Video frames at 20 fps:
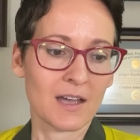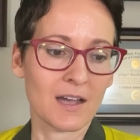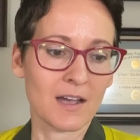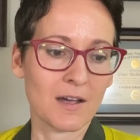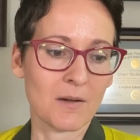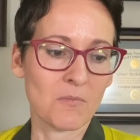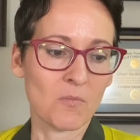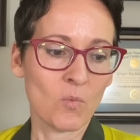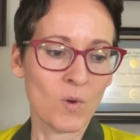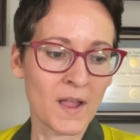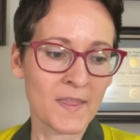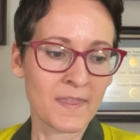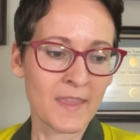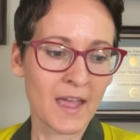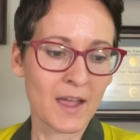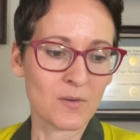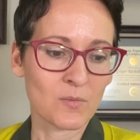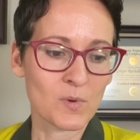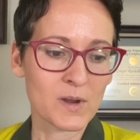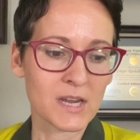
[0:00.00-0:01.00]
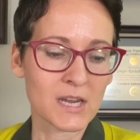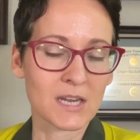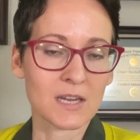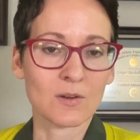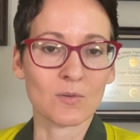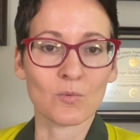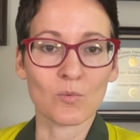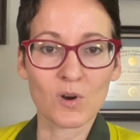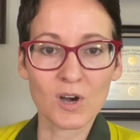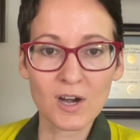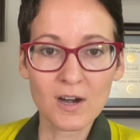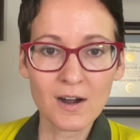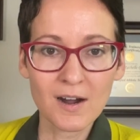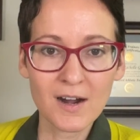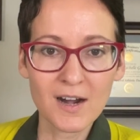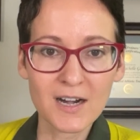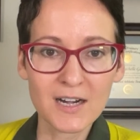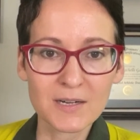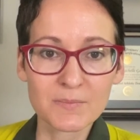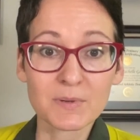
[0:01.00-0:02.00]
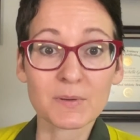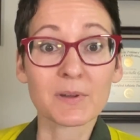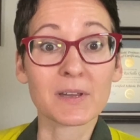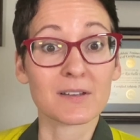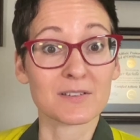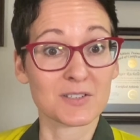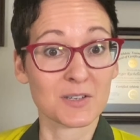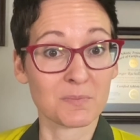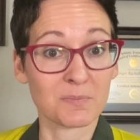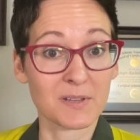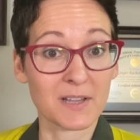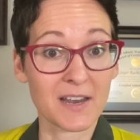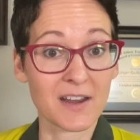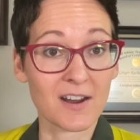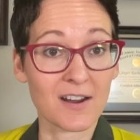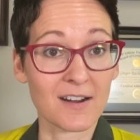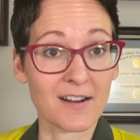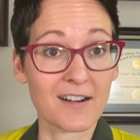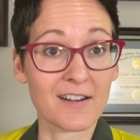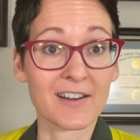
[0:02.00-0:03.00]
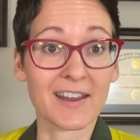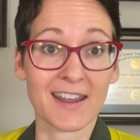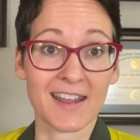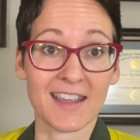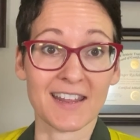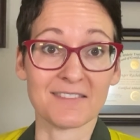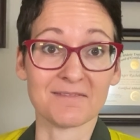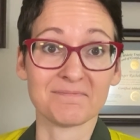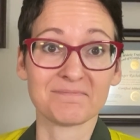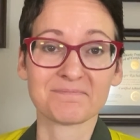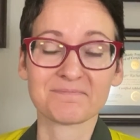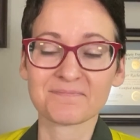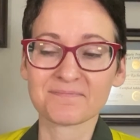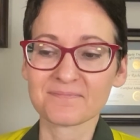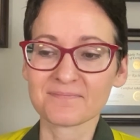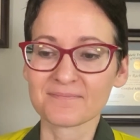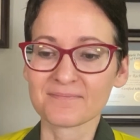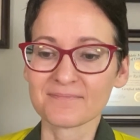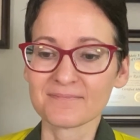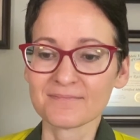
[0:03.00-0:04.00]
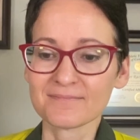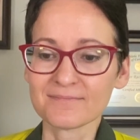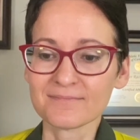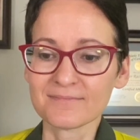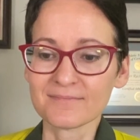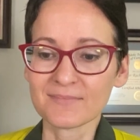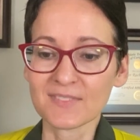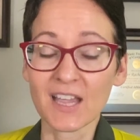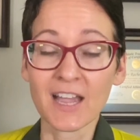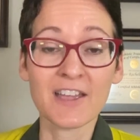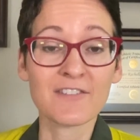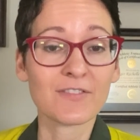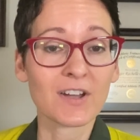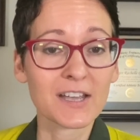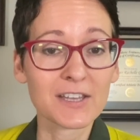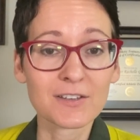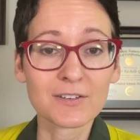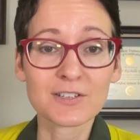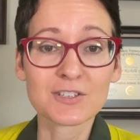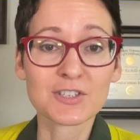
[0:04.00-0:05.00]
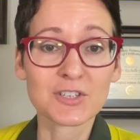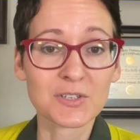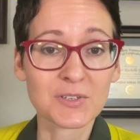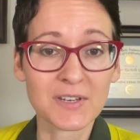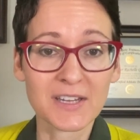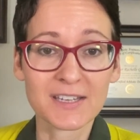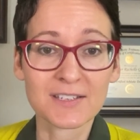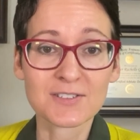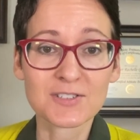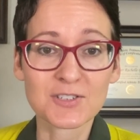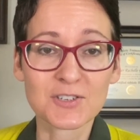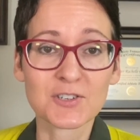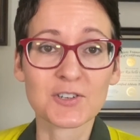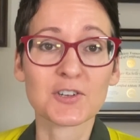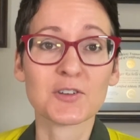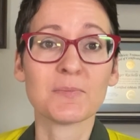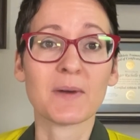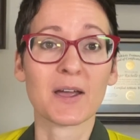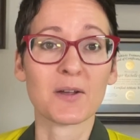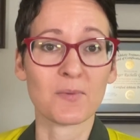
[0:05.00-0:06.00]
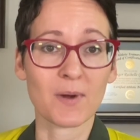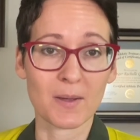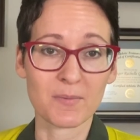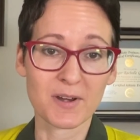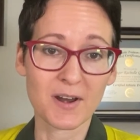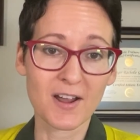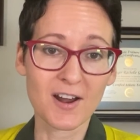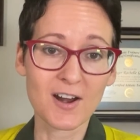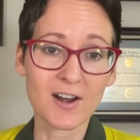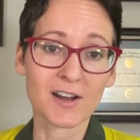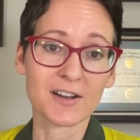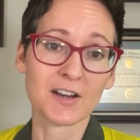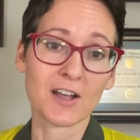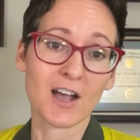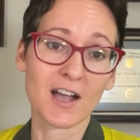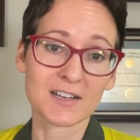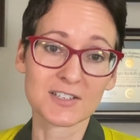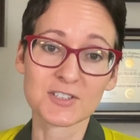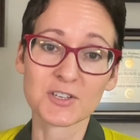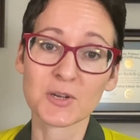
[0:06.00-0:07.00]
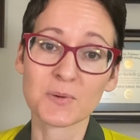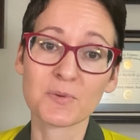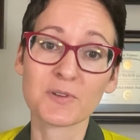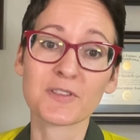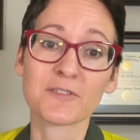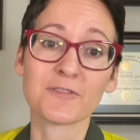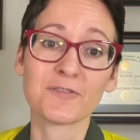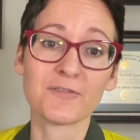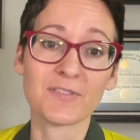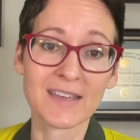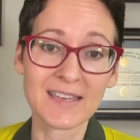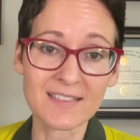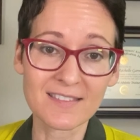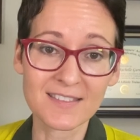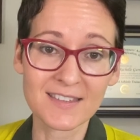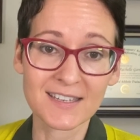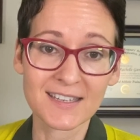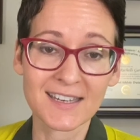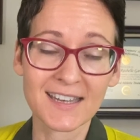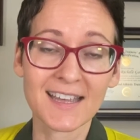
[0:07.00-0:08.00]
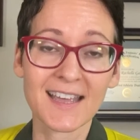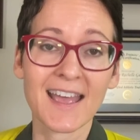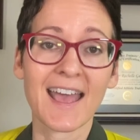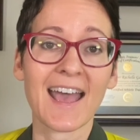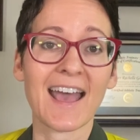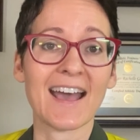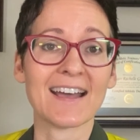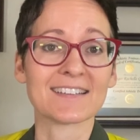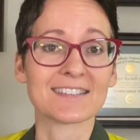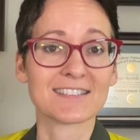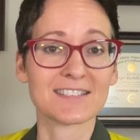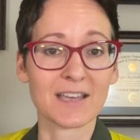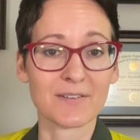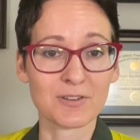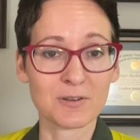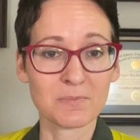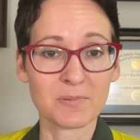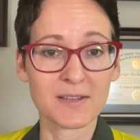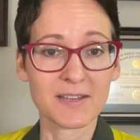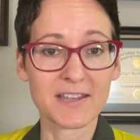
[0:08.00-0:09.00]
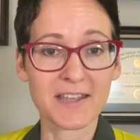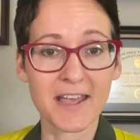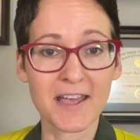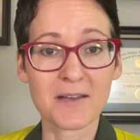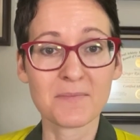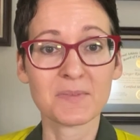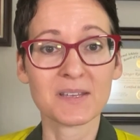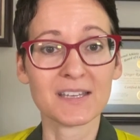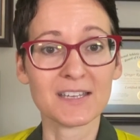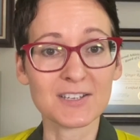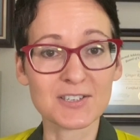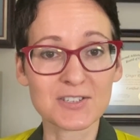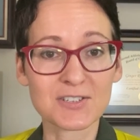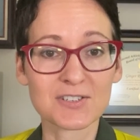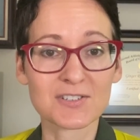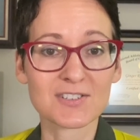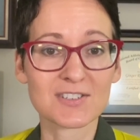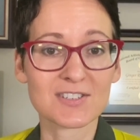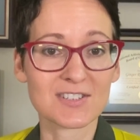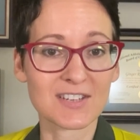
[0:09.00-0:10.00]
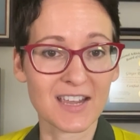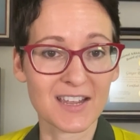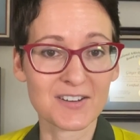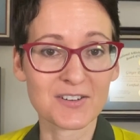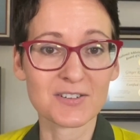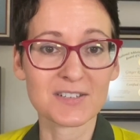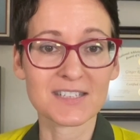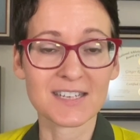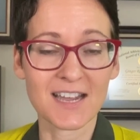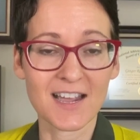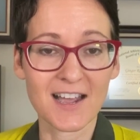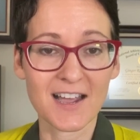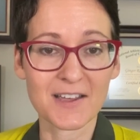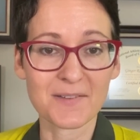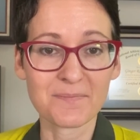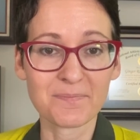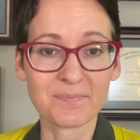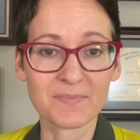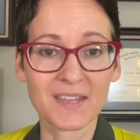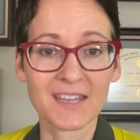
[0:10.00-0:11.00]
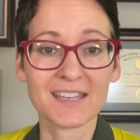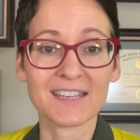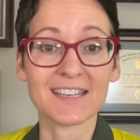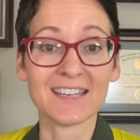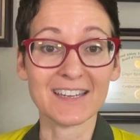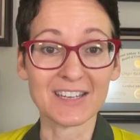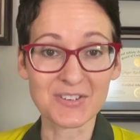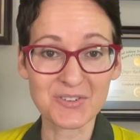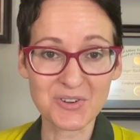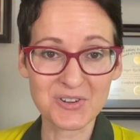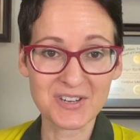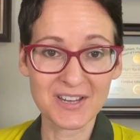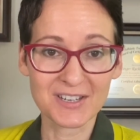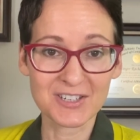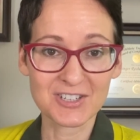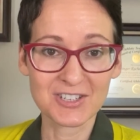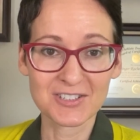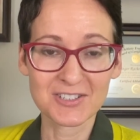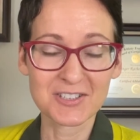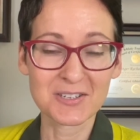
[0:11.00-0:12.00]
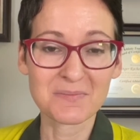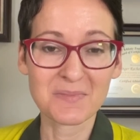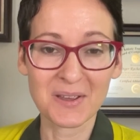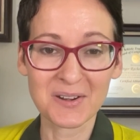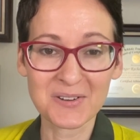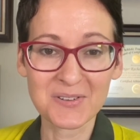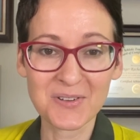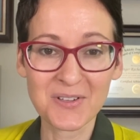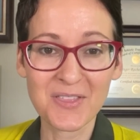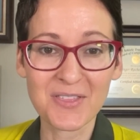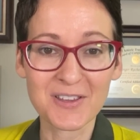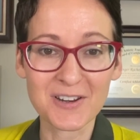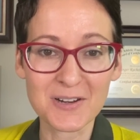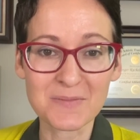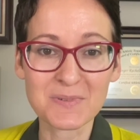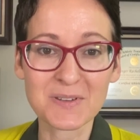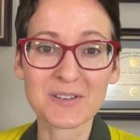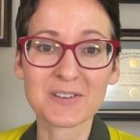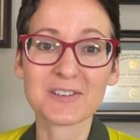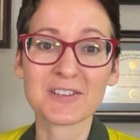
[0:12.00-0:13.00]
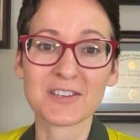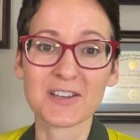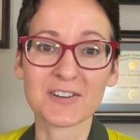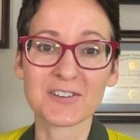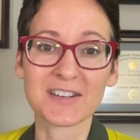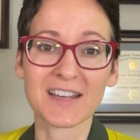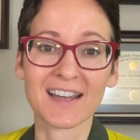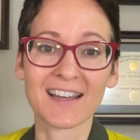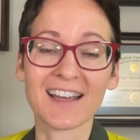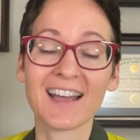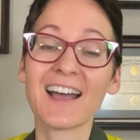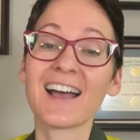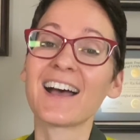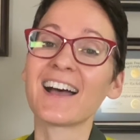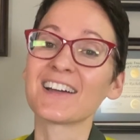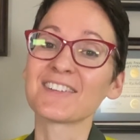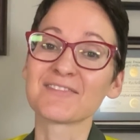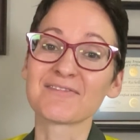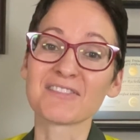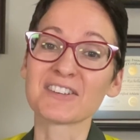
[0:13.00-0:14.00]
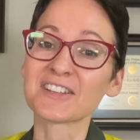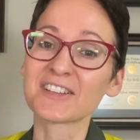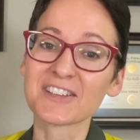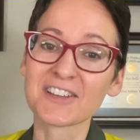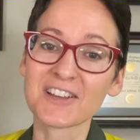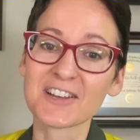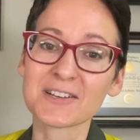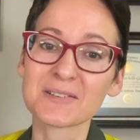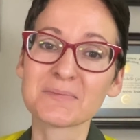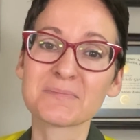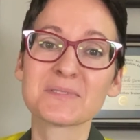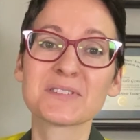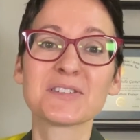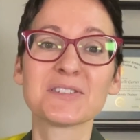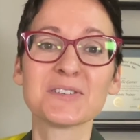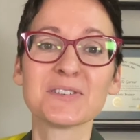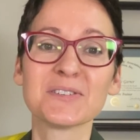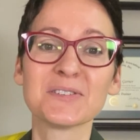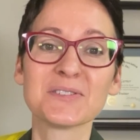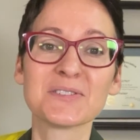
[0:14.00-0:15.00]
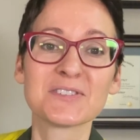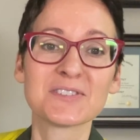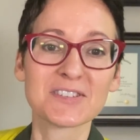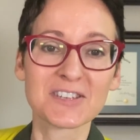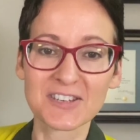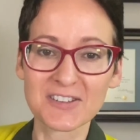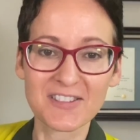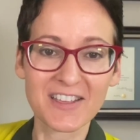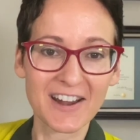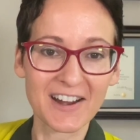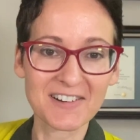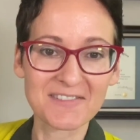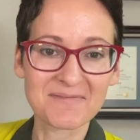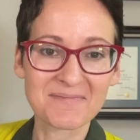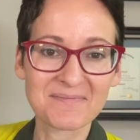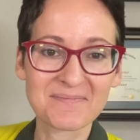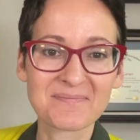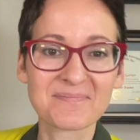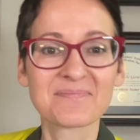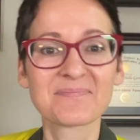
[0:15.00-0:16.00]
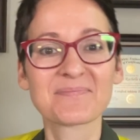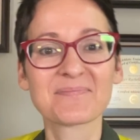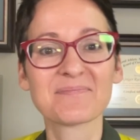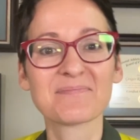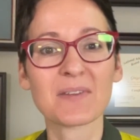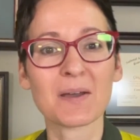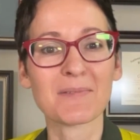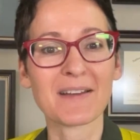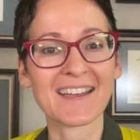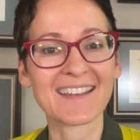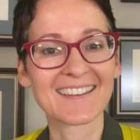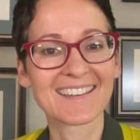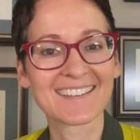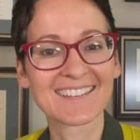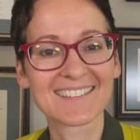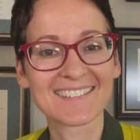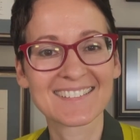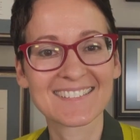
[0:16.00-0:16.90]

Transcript: Um, one that we work hard, but we also play hard in. I invite you to tune in to my webinar on October the fifth at seven p m Eastern Standard Time, Introduction to Medical Therapeutic Yoga. I really hope to see you there. Bye-bye.